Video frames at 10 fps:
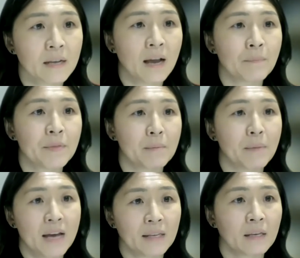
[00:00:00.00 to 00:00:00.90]
the
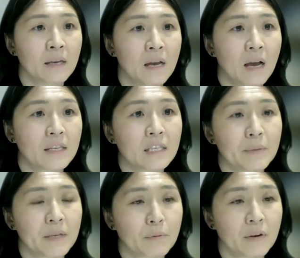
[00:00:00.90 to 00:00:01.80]
body to
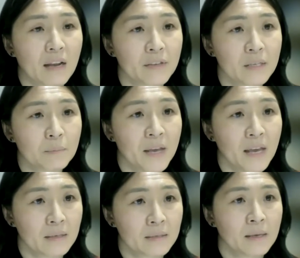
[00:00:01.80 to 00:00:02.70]
be a private
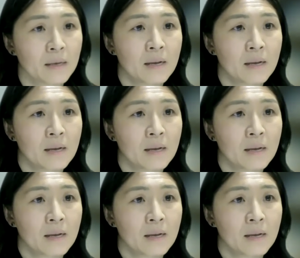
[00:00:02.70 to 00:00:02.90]
space.